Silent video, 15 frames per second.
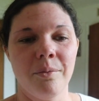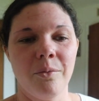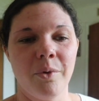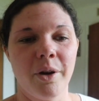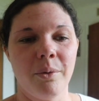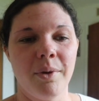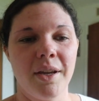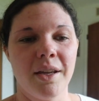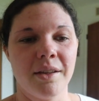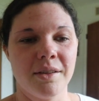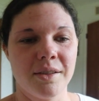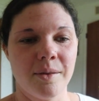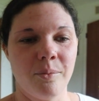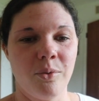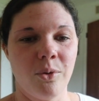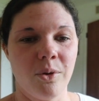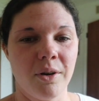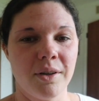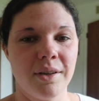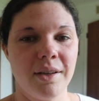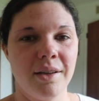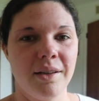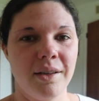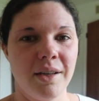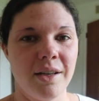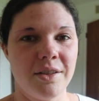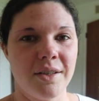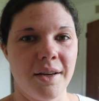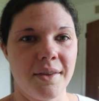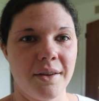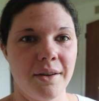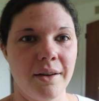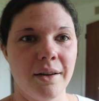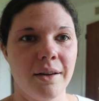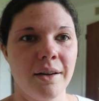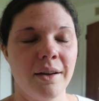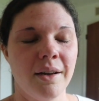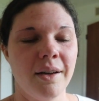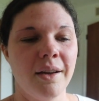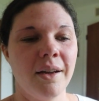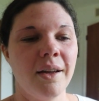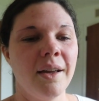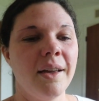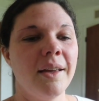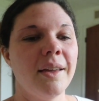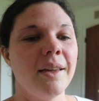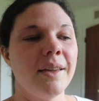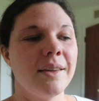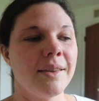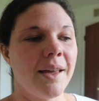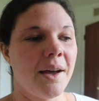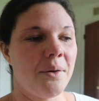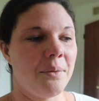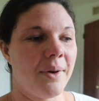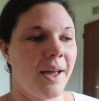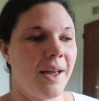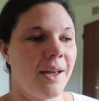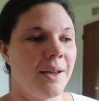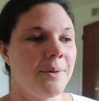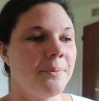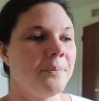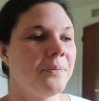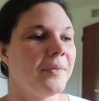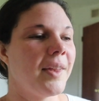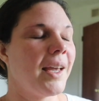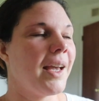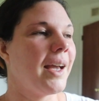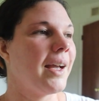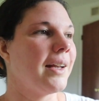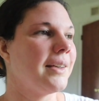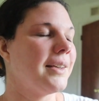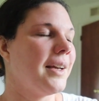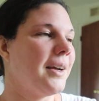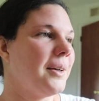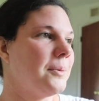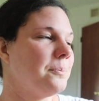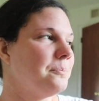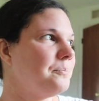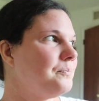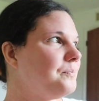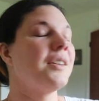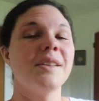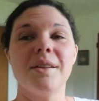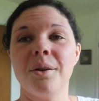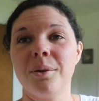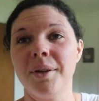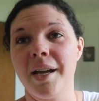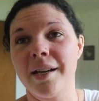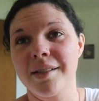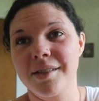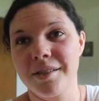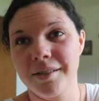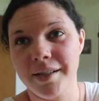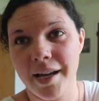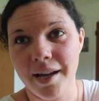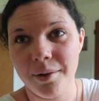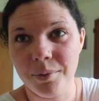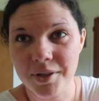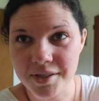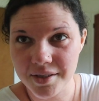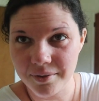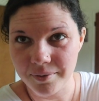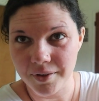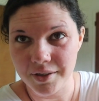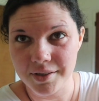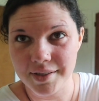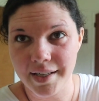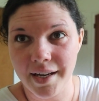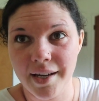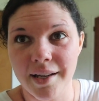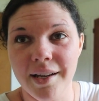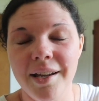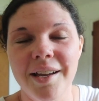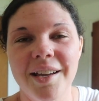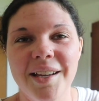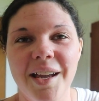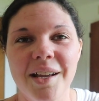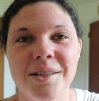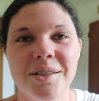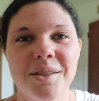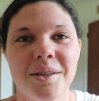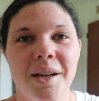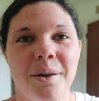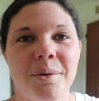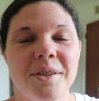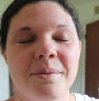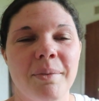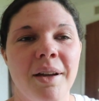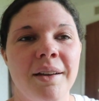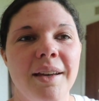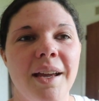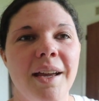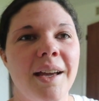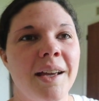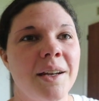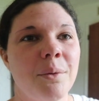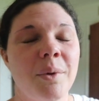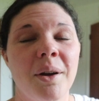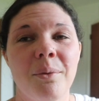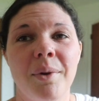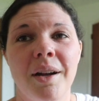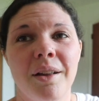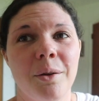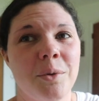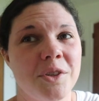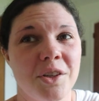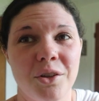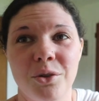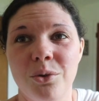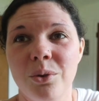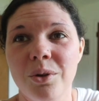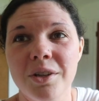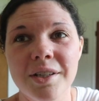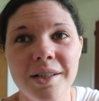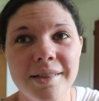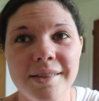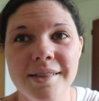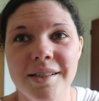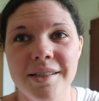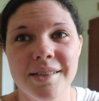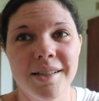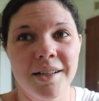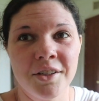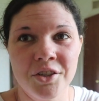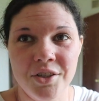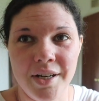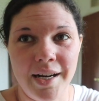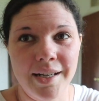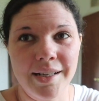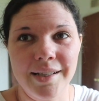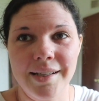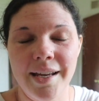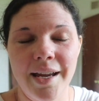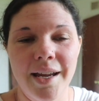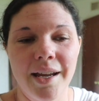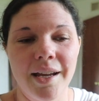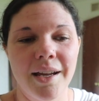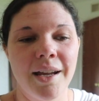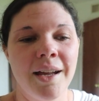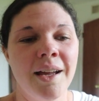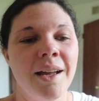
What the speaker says: where we can support each other in that way. And so yesterday was the first day. Yesterday was Monday, and it went well. It was a gorgeous, sunshiny day.